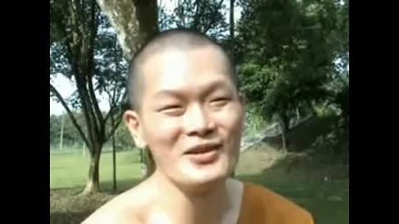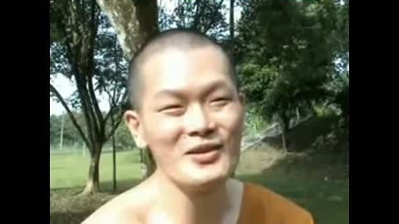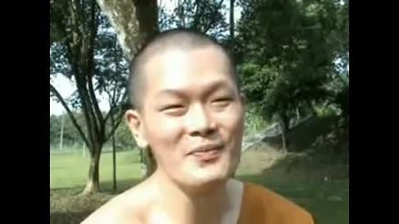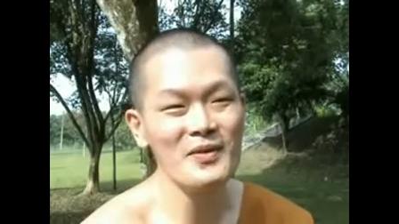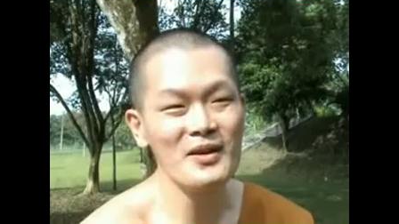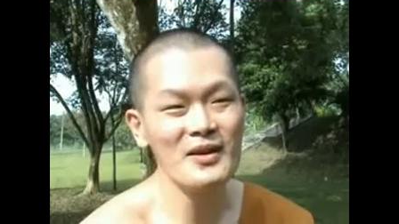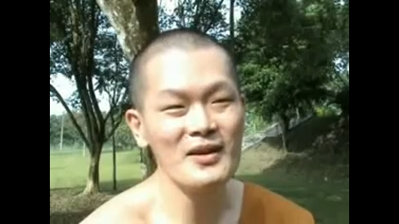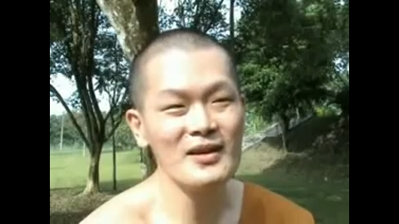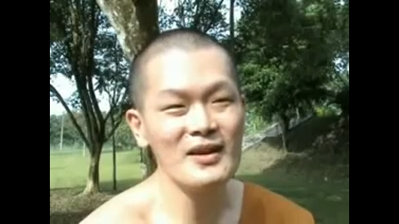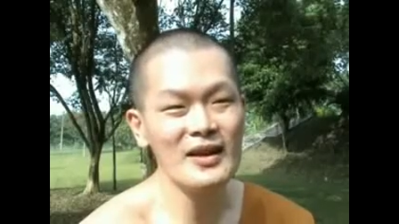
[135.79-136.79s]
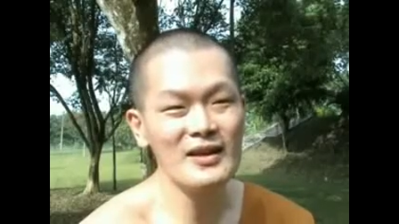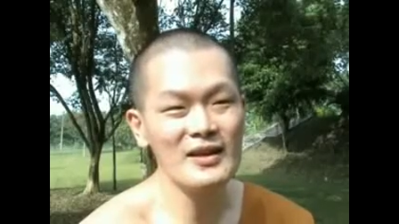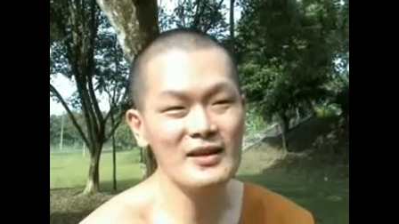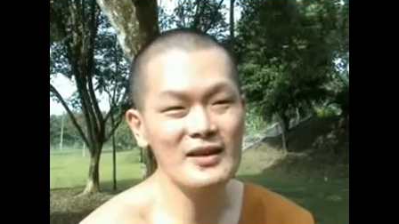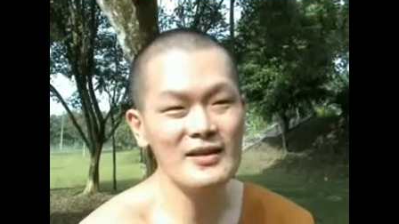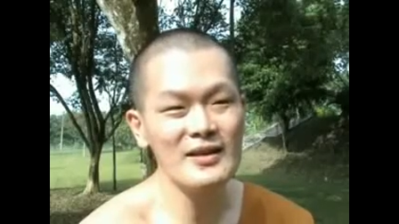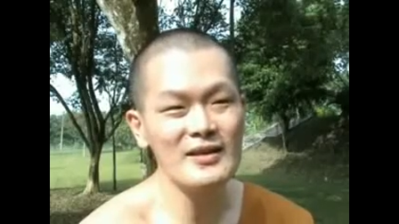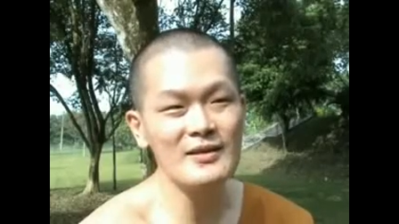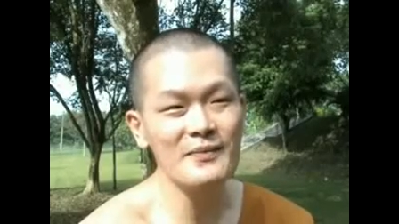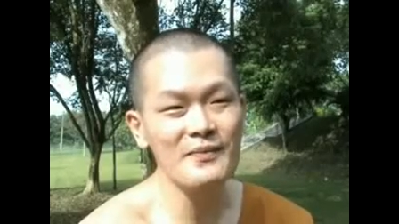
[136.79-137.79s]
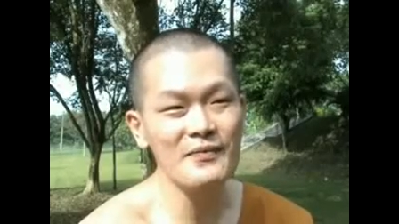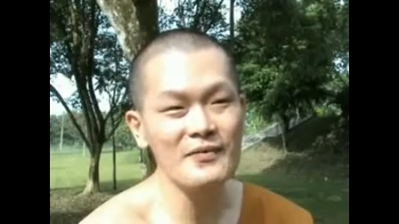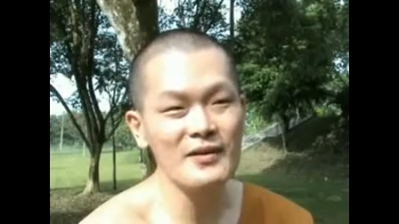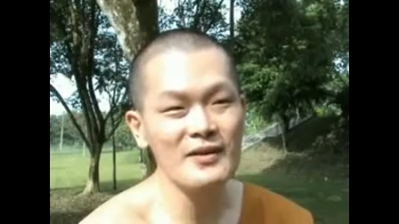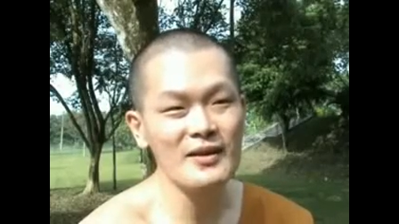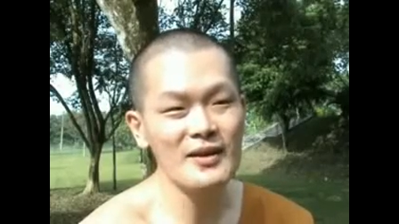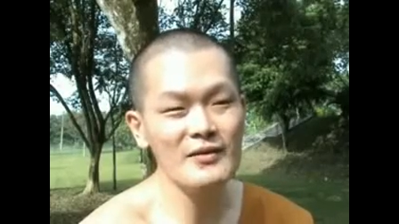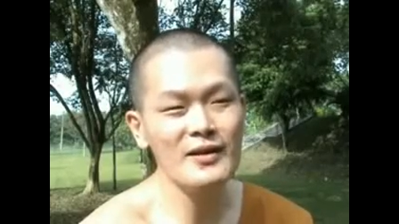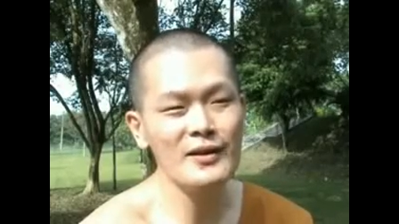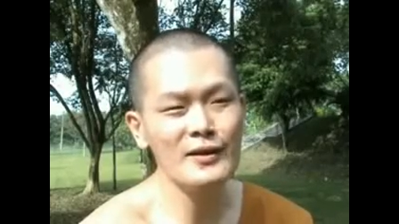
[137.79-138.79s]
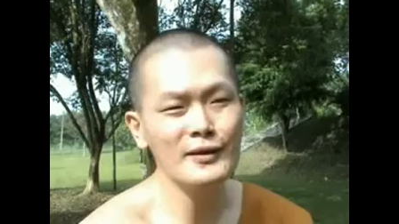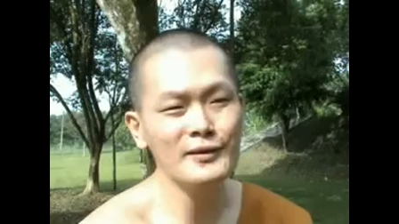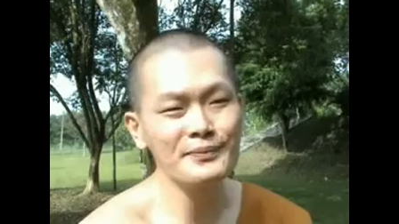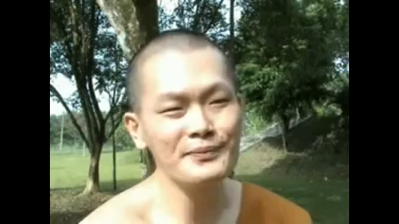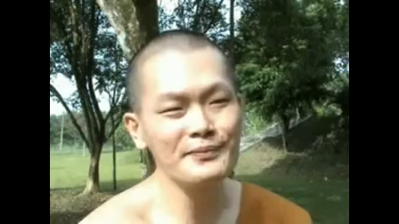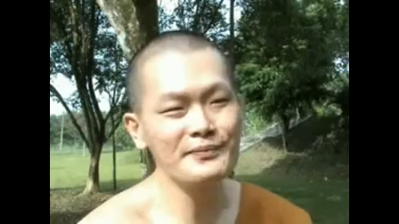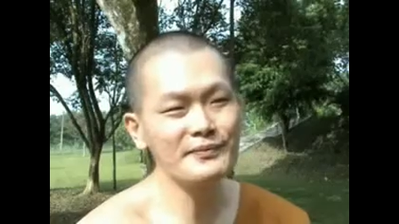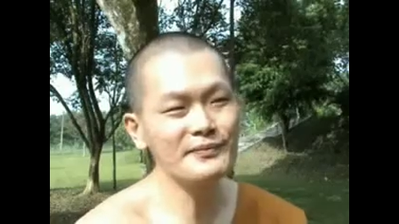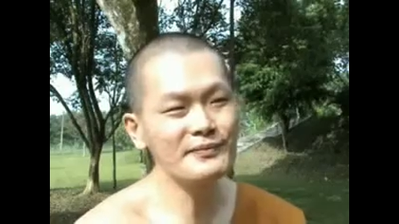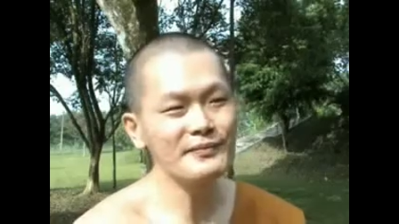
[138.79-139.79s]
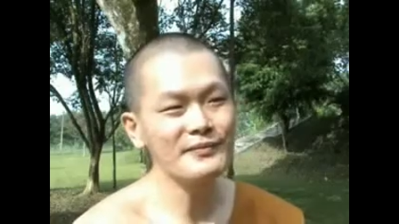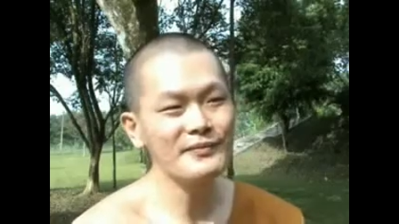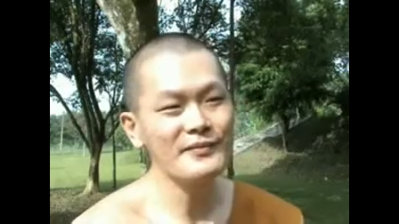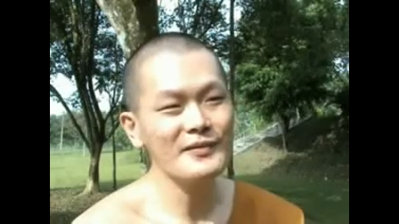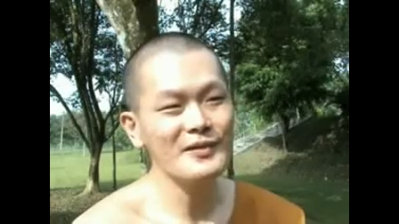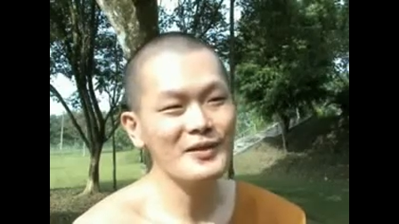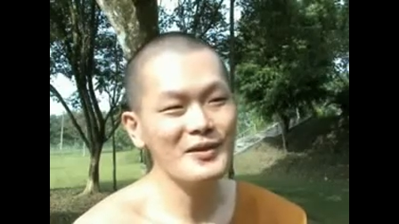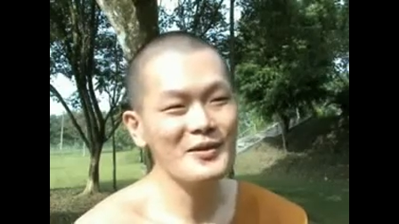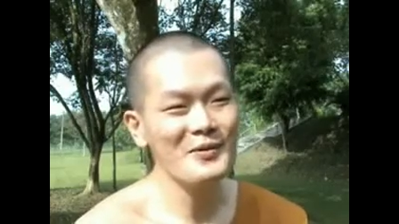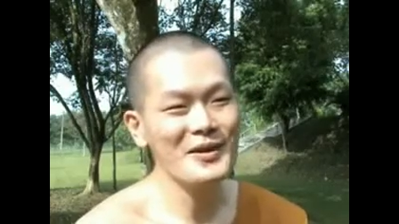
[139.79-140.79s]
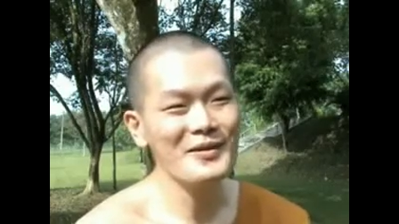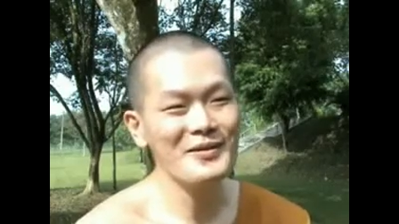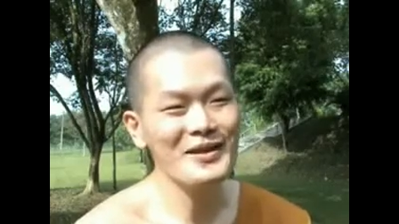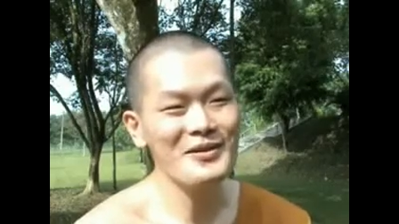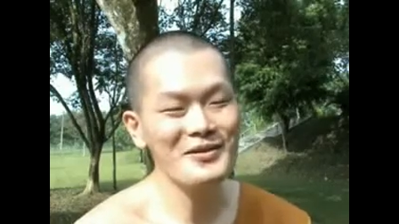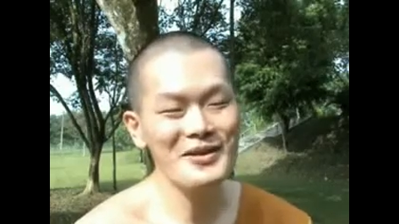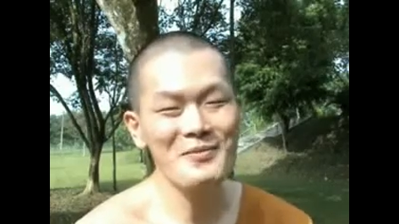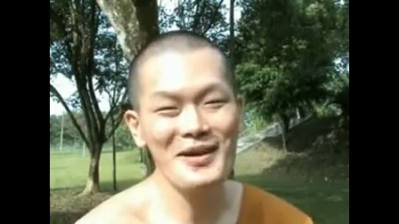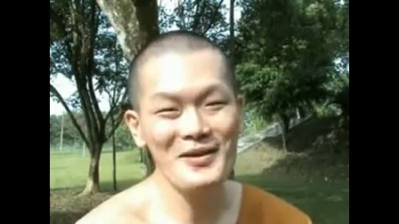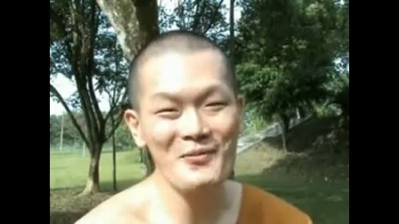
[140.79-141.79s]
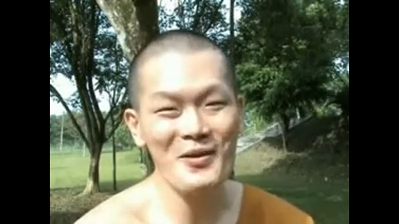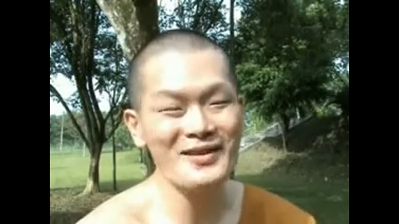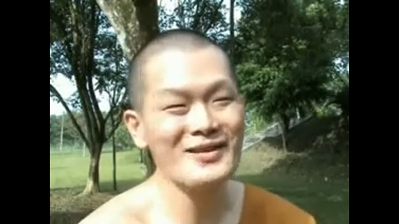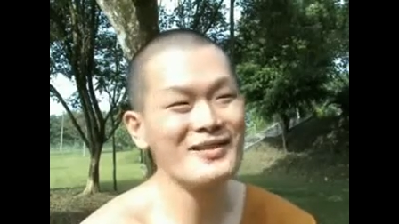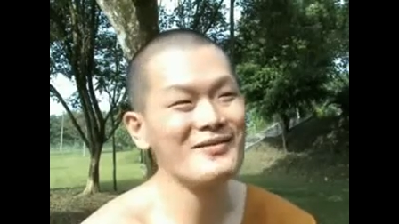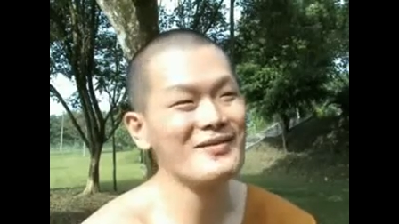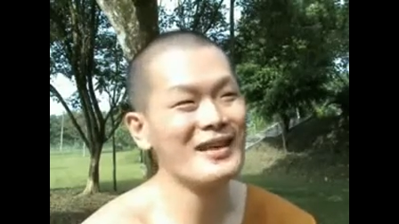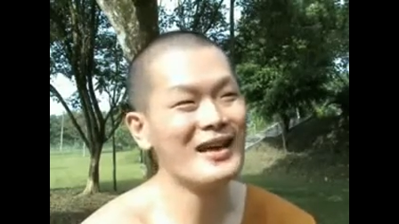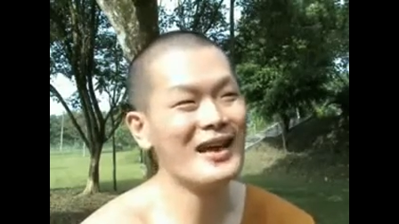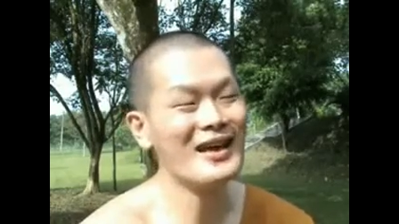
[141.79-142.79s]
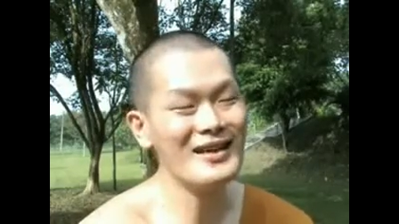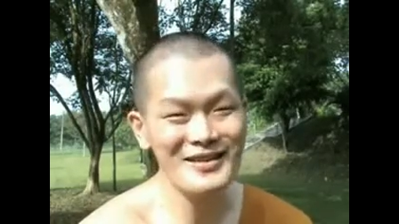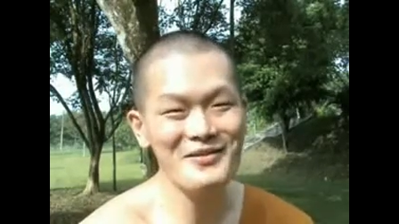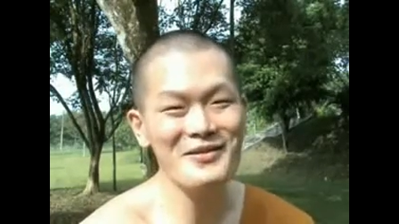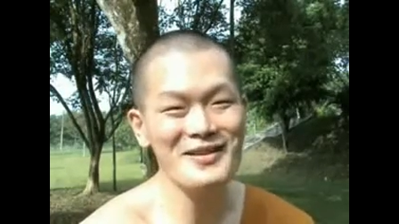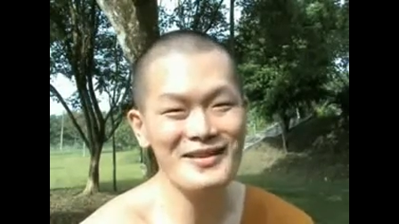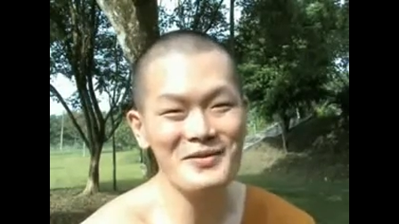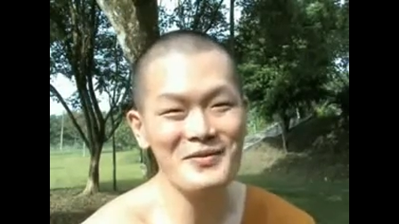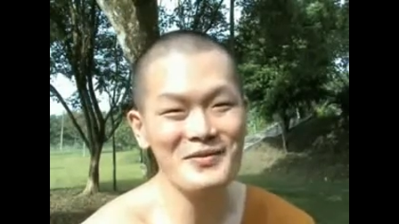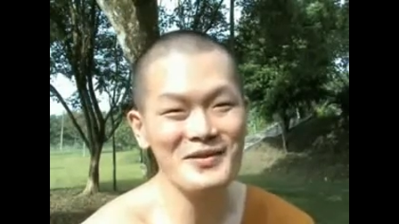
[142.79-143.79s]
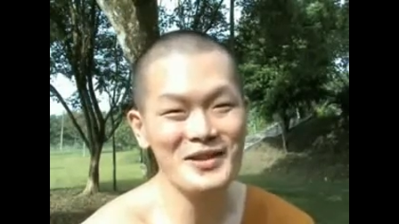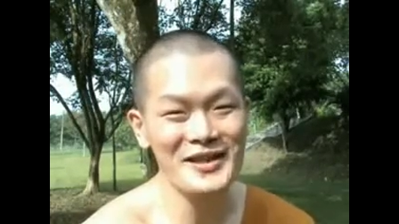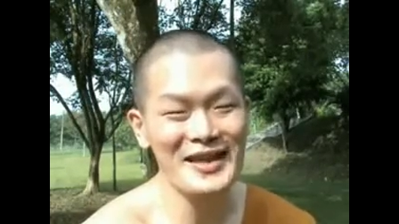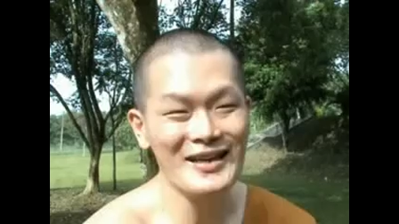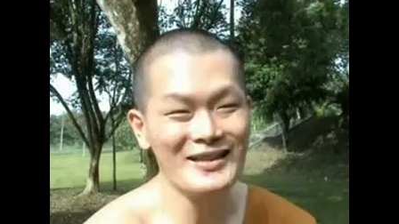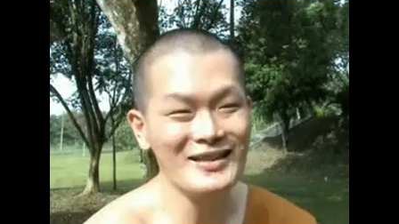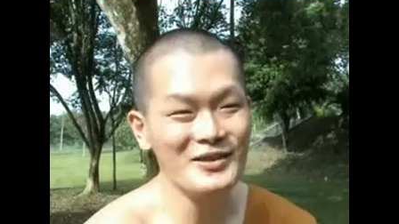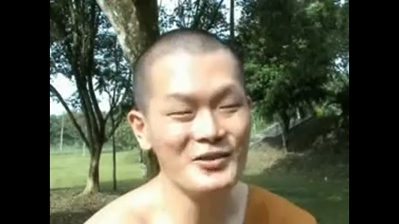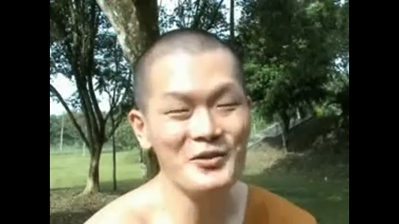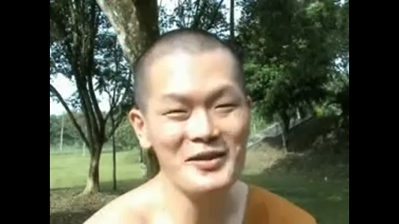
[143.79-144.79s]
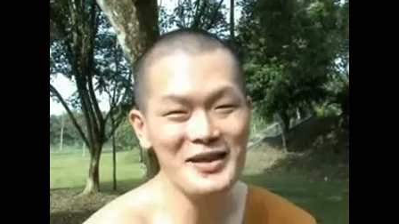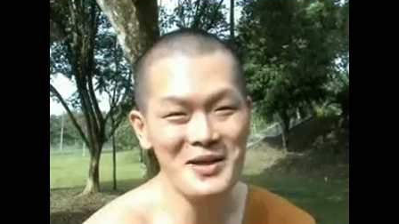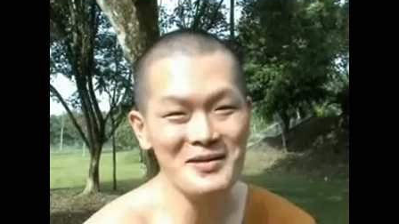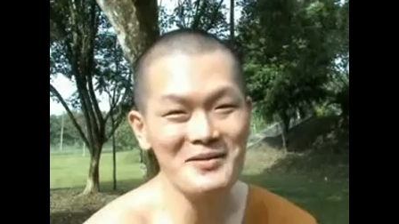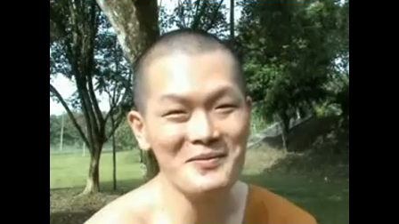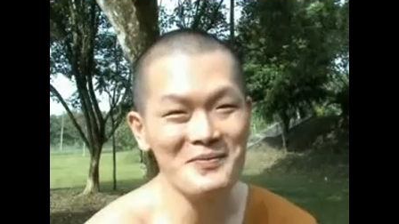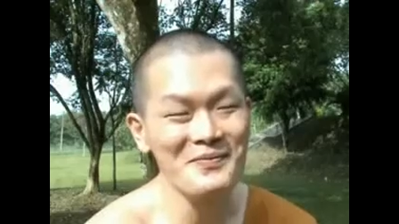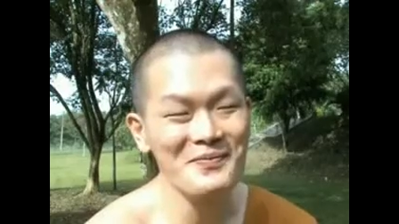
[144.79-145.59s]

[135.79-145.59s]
So I think this is. Then um, when technology became advanced, I still receive chain letter through email.